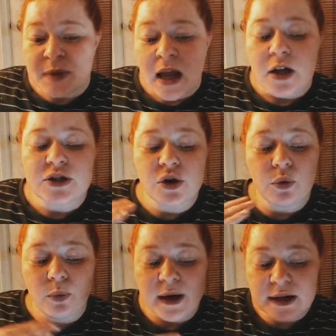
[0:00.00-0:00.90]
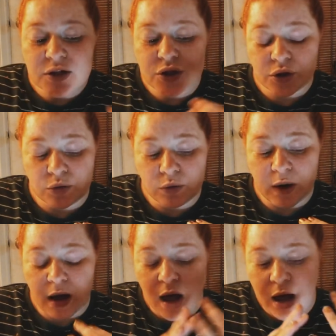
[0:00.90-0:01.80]
So we do
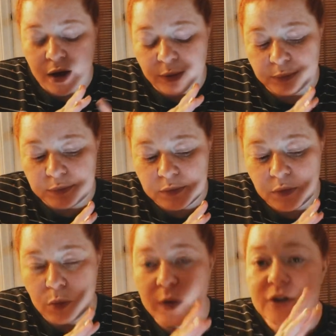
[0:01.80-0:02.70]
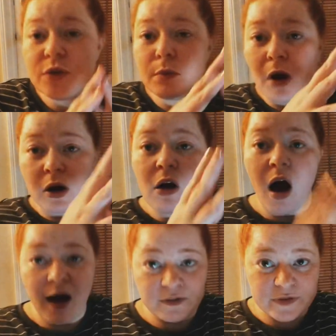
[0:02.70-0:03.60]
um, we do our
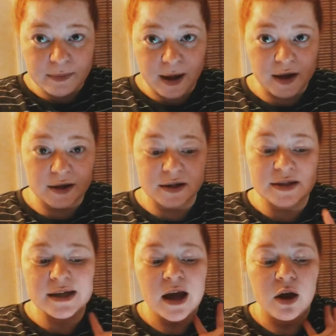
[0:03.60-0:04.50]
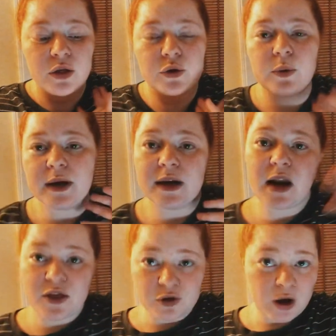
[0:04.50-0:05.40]
coffee mugs through
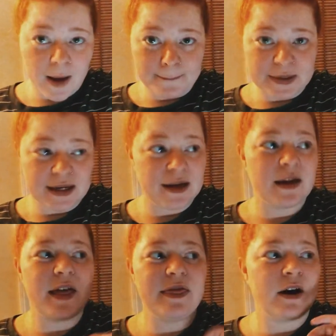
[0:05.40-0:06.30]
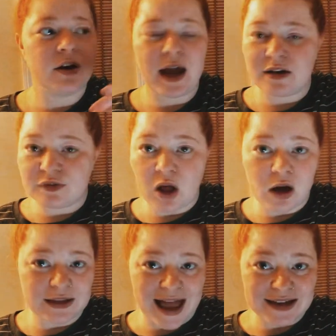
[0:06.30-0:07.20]
another company and they're kind of
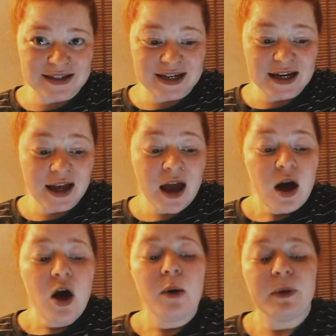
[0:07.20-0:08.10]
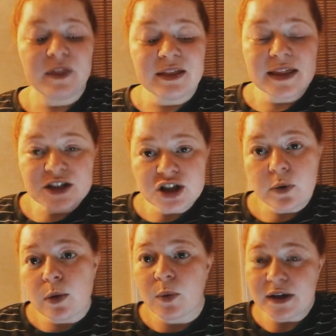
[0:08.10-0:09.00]
long lasting. But then this year
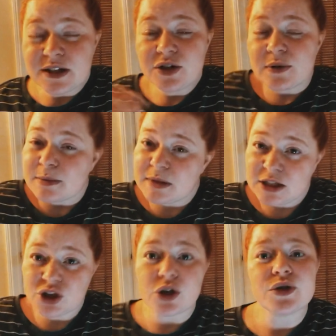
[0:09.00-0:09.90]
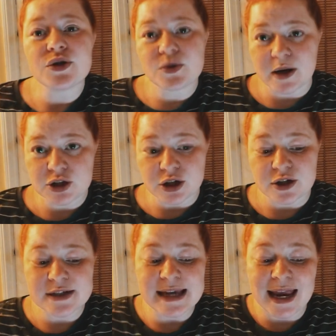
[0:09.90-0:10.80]
we wanted to do some t-shirts or
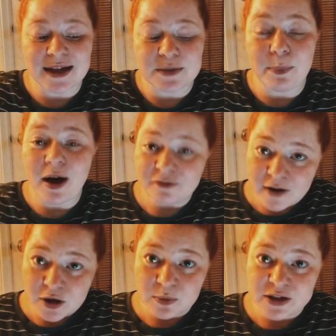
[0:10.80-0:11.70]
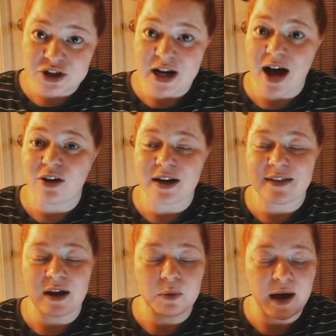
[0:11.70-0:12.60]
sweatshirts and Bonfire reached out and
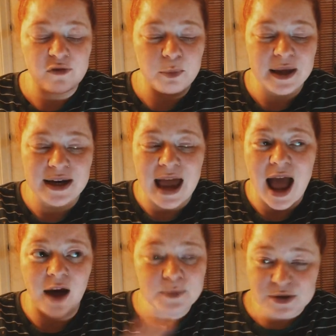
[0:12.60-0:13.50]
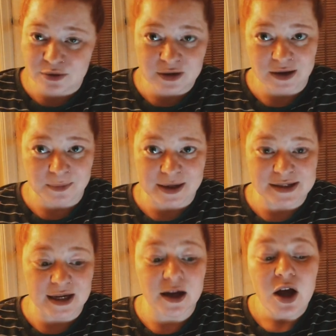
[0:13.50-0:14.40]
they have been absolutely
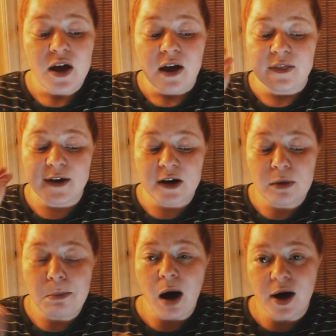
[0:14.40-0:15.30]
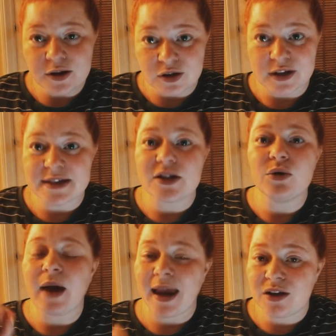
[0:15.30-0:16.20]
amazing. Their model is you
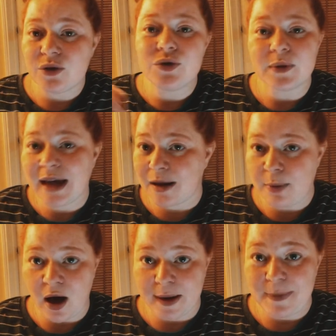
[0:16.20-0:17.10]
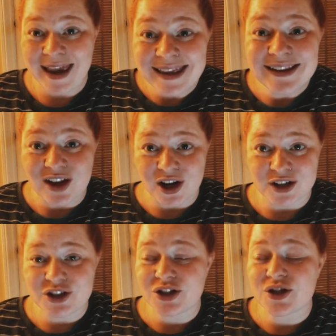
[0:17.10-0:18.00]
can you do a campaign
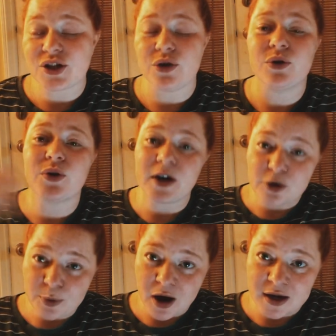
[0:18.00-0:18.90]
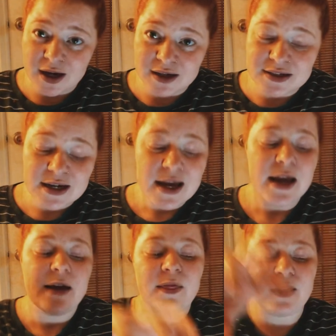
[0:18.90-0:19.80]
launch, so you create your product,
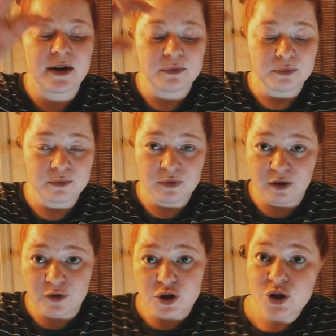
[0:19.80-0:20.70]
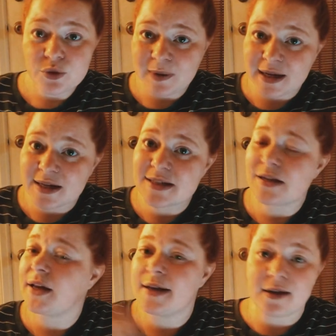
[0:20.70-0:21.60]
then for two weeks
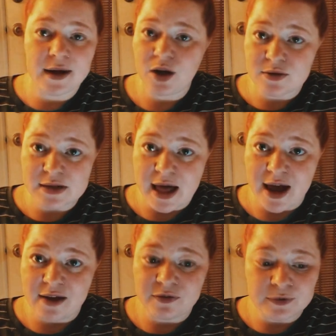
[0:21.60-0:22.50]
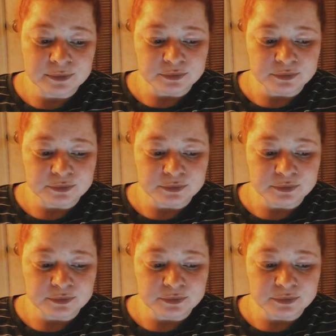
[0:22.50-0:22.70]
it, it goes live.